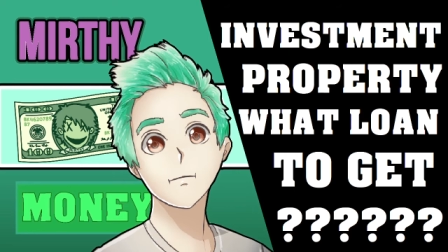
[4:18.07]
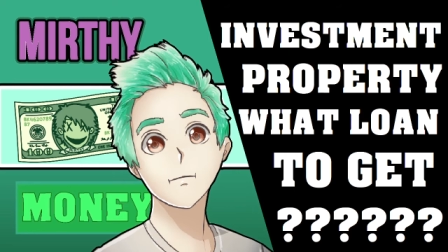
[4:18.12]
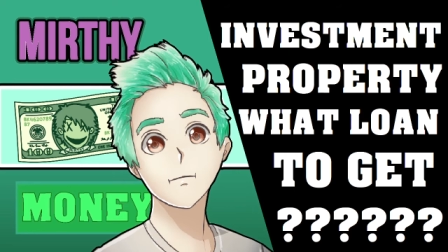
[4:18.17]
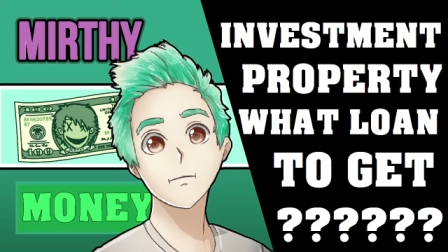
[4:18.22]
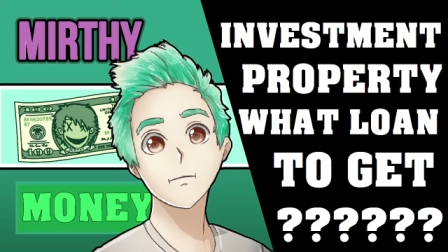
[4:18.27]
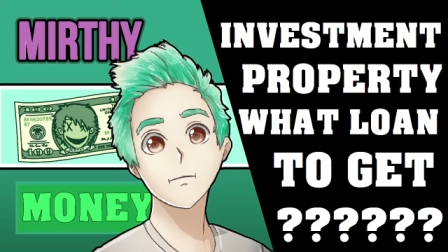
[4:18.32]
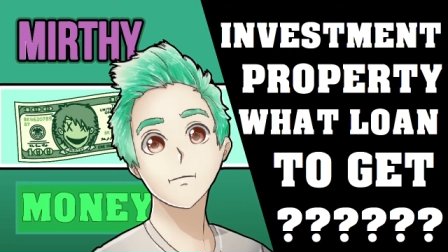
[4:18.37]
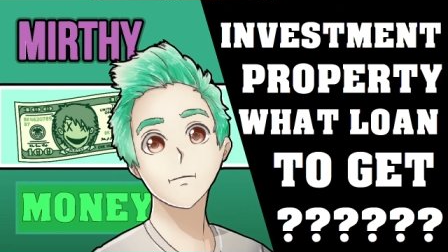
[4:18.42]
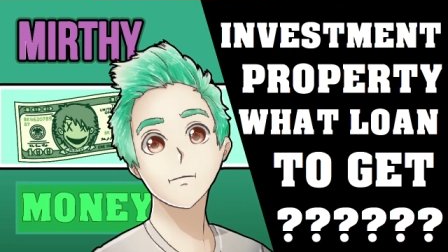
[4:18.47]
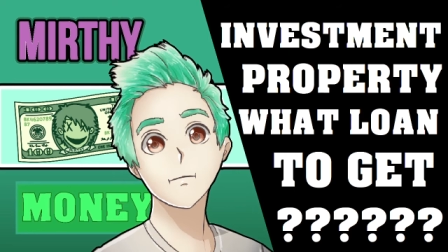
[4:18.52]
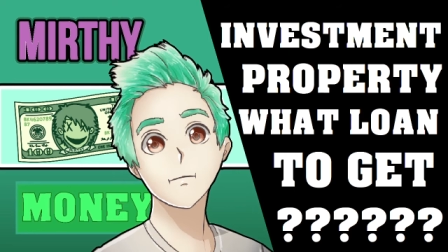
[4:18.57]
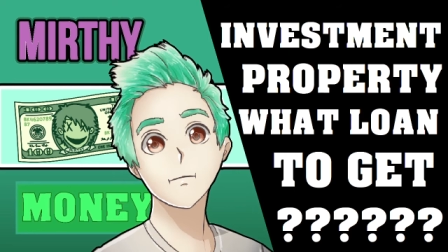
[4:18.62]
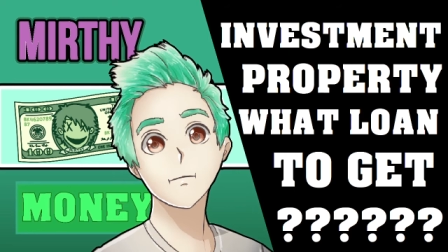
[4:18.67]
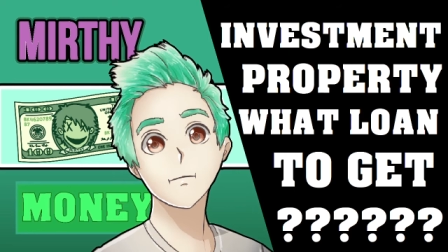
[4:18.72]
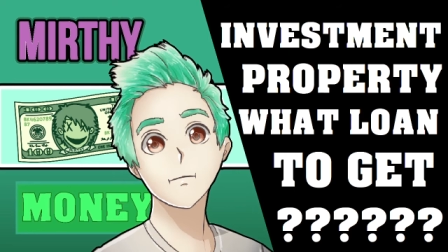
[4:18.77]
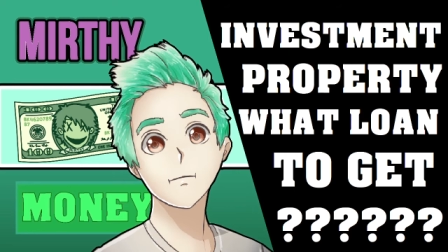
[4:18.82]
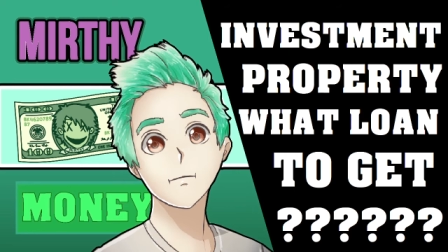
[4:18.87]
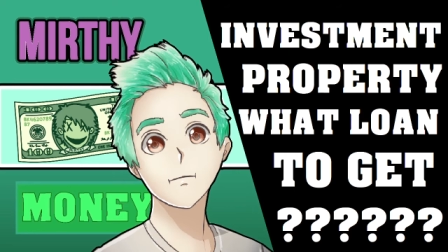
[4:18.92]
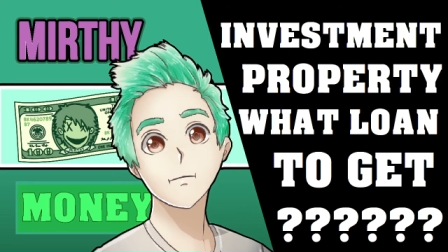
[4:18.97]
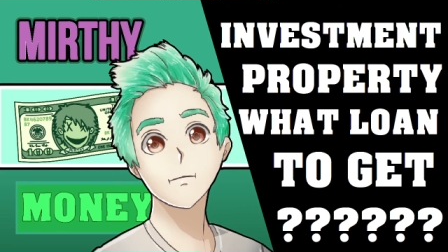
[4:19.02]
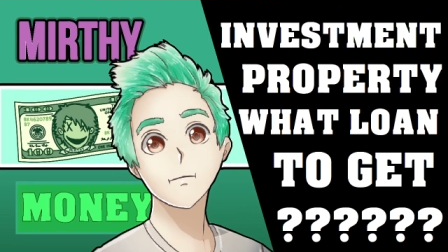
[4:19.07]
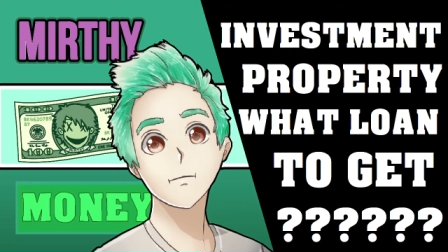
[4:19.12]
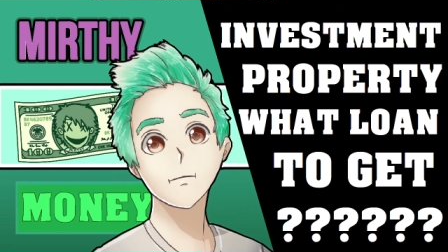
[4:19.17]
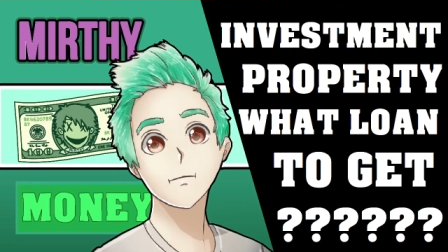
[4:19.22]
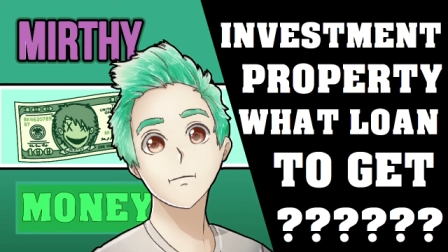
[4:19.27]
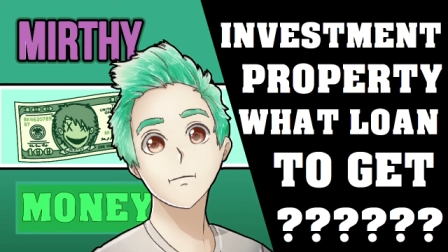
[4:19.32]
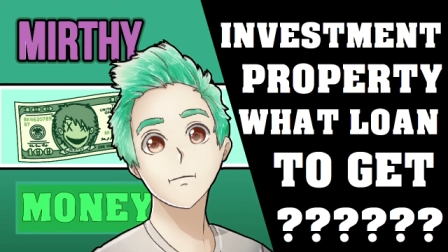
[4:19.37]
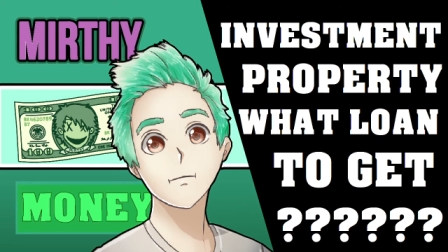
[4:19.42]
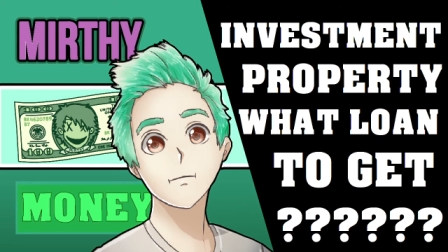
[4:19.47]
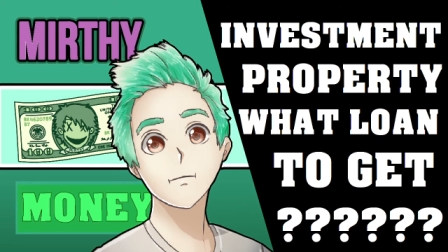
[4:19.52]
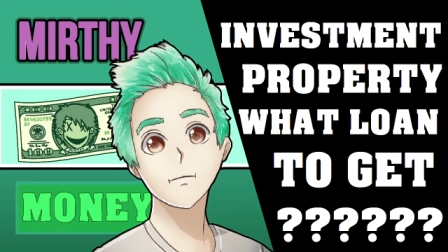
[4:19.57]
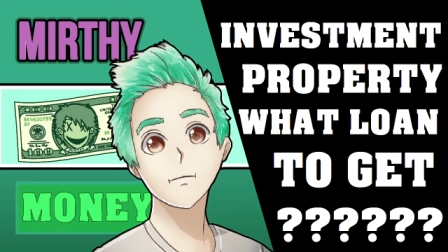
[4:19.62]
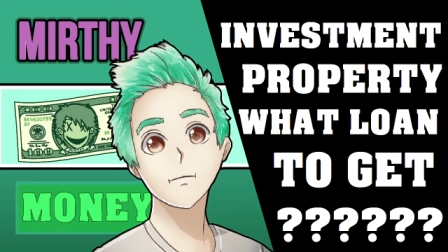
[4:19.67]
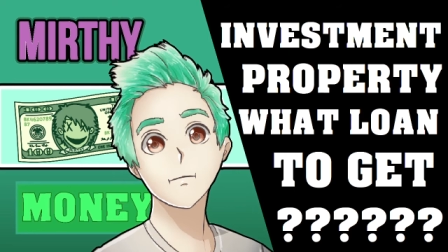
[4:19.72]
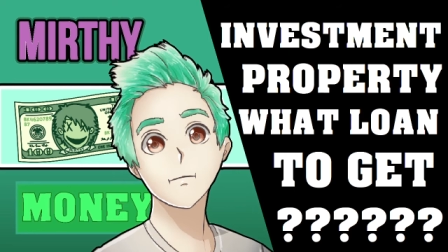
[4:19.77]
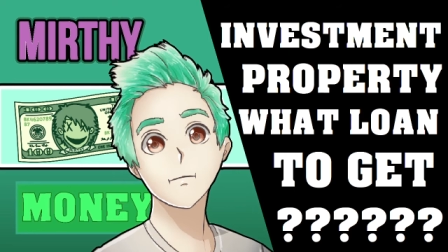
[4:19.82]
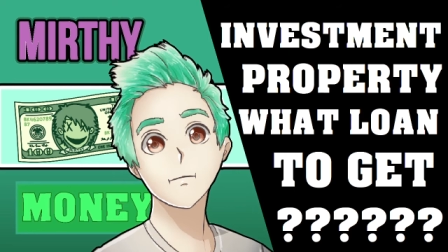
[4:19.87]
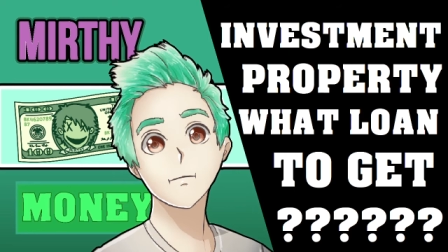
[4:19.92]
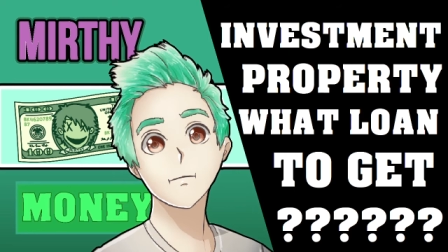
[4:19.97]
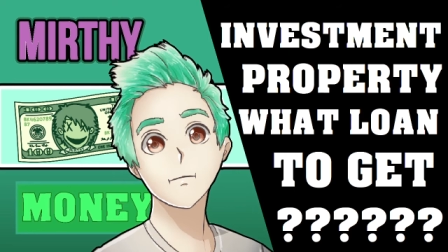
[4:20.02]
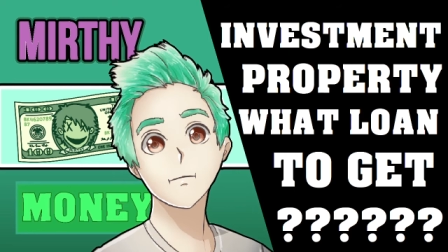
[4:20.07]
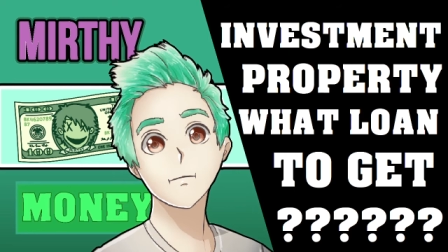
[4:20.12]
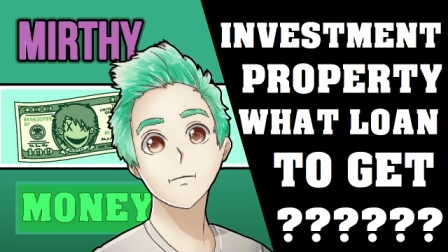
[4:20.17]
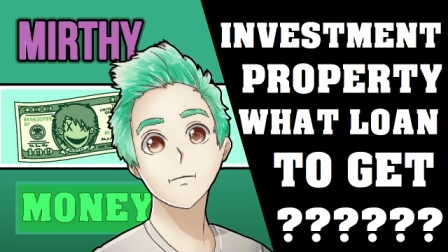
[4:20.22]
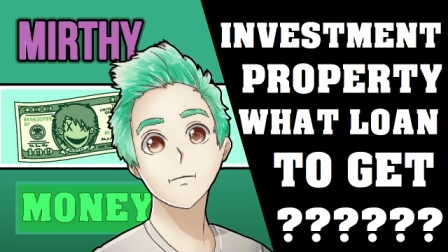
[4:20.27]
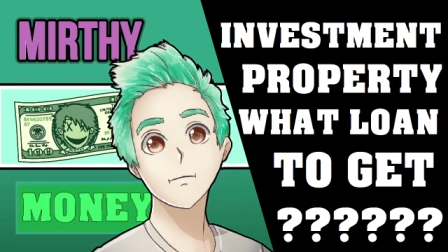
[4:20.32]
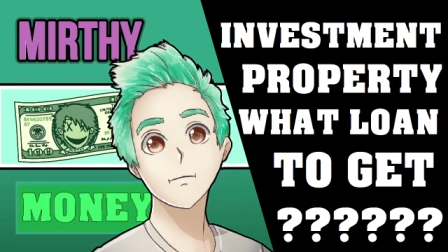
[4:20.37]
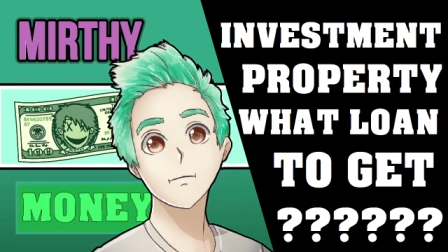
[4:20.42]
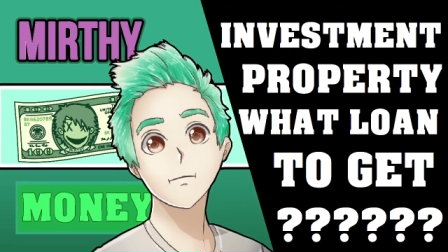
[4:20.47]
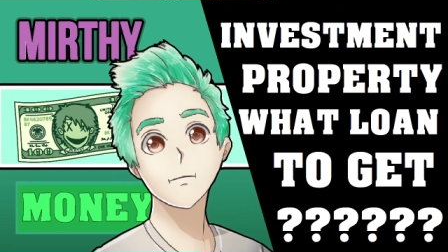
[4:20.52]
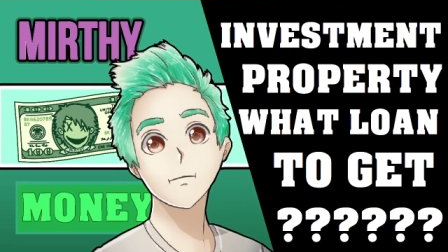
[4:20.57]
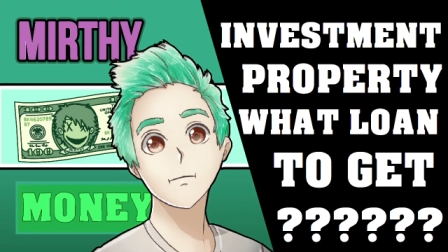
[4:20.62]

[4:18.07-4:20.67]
Um, but those are going to be a little bit higher.